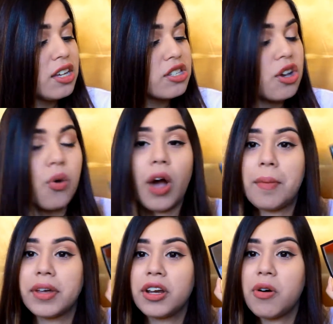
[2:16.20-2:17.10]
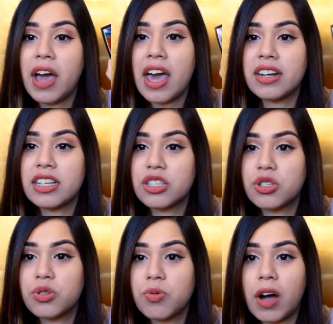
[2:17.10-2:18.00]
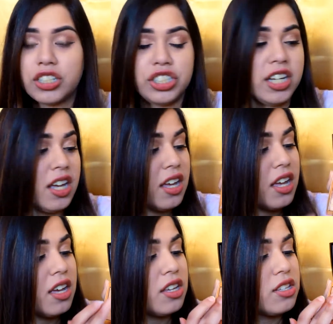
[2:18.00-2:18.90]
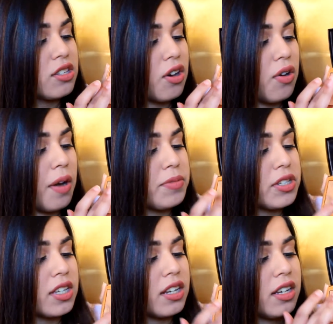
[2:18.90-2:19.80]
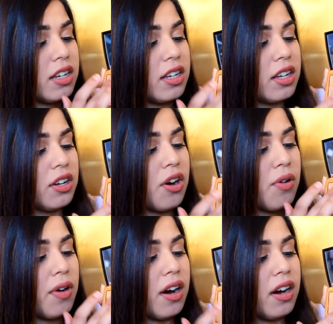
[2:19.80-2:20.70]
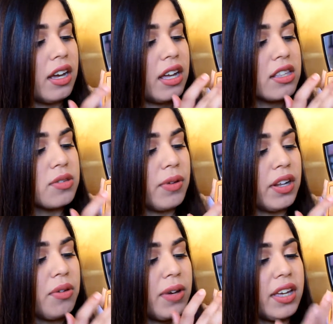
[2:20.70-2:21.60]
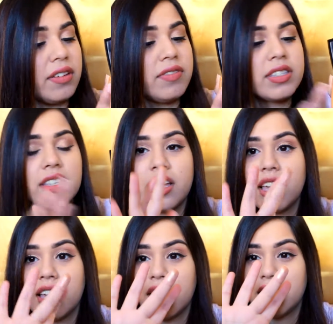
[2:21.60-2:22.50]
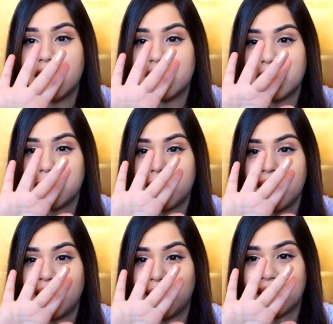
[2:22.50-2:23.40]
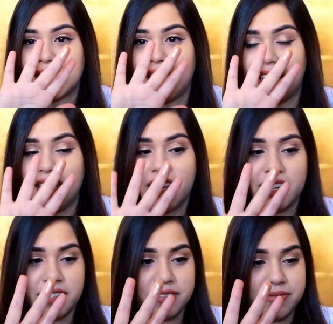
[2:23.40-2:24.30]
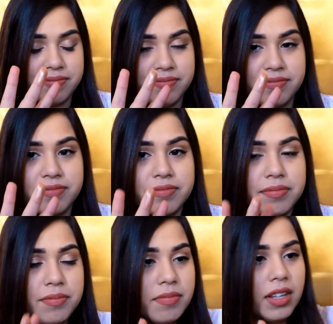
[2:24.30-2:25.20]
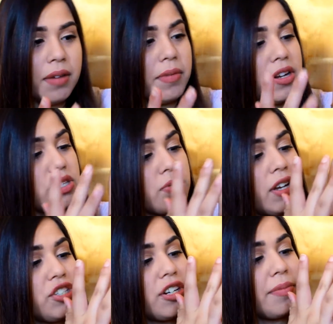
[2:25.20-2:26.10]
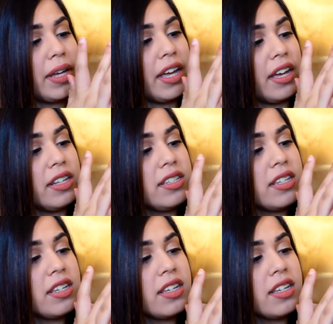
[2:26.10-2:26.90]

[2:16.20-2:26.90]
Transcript: So I'm gonna go ahead and swatch it. So I'm just gonna go against one of the waves. This is what it looks like. I'm gonna swatch it on my hand.